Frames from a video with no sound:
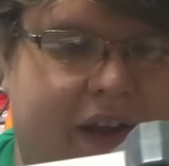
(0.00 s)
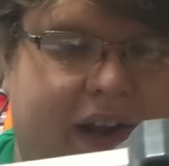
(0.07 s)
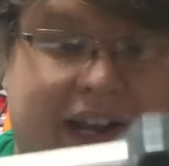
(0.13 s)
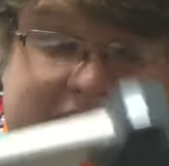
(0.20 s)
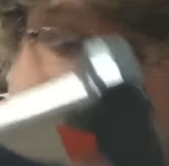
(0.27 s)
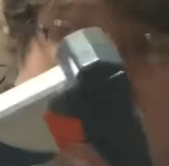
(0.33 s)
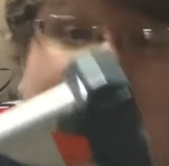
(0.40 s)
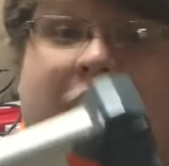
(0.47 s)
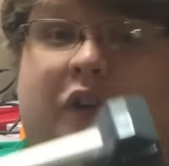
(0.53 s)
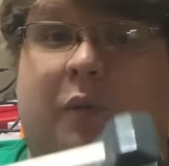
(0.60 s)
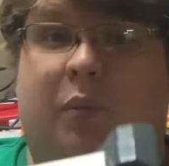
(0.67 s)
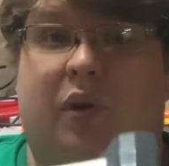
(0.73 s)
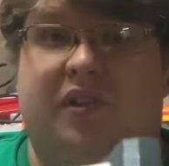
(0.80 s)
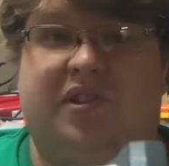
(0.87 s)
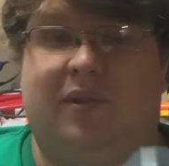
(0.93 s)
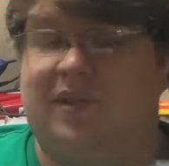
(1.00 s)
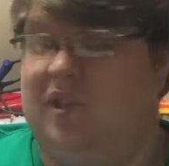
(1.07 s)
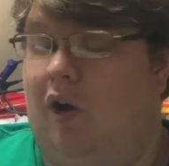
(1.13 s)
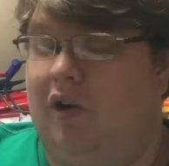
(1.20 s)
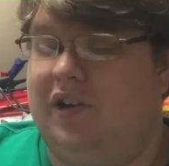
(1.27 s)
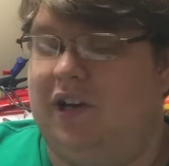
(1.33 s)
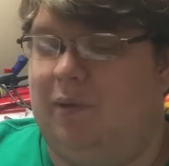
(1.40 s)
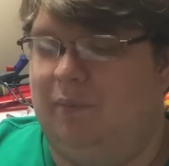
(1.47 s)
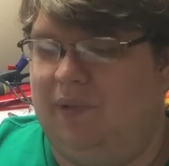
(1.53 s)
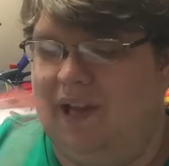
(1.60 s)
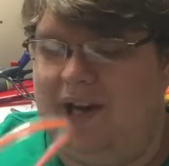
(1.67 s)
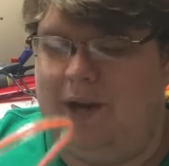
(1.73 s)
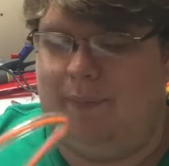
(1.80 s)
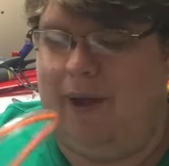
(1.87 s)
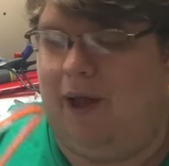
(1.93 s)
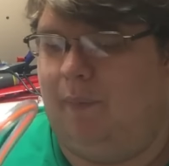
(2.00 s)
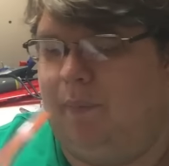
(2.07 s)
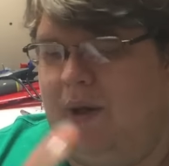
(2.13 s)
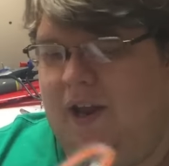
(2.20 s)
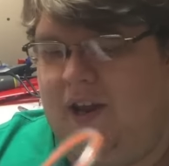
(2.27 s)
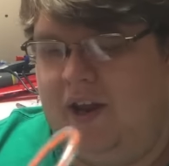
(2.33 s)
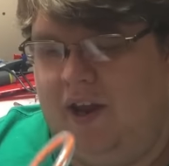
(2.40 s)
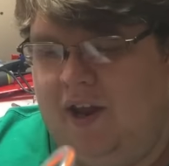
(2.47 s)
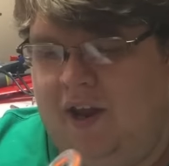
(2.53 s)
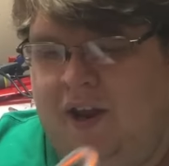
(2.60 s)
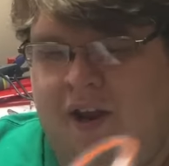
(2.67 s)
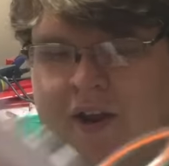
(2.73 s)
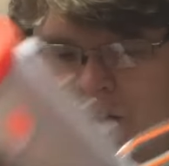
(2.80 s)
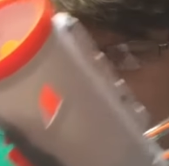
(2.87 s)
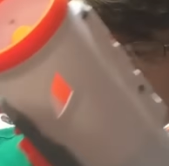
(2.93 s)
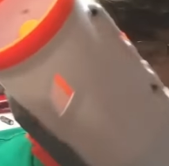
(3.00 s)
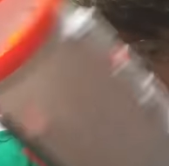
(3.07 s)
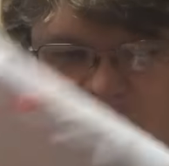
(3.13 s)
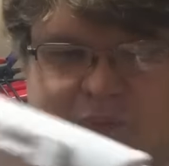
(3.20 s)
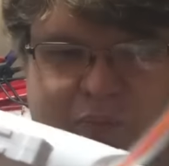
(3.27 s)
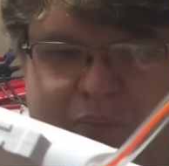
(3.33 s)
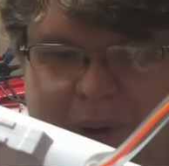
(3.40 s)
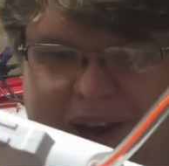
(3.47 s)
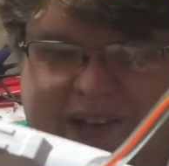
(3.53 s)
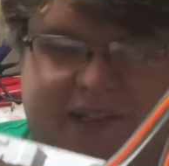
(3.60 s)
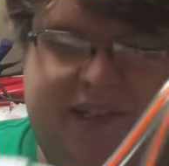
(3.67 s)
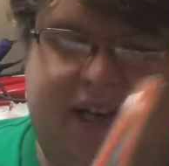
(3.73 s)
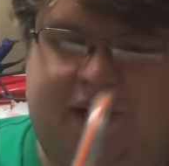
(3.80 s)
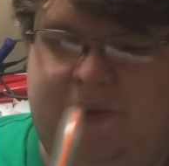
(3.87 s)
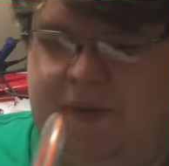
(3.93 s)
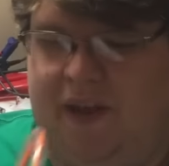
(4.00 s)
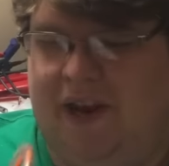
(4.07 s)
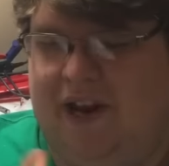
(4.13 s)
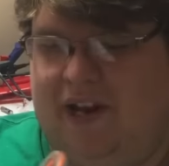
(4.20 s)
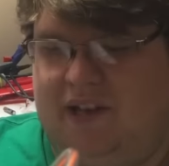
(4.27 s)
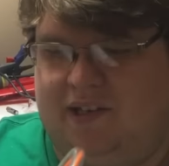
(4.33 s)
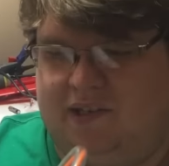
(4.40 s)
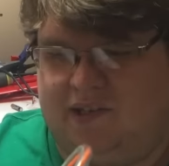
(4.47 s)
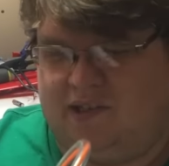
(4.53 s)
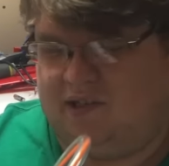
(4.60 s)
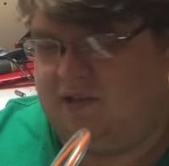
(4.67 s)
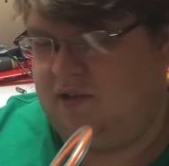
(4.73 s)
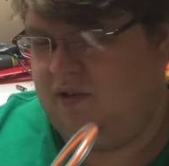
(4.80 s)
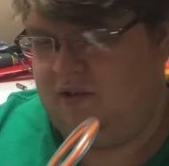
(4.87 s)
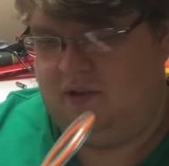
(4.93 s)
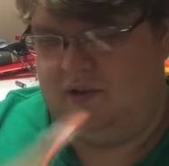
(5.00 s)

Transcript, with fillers: it's comfortable, so it's hard to complain about, but this basic thing is...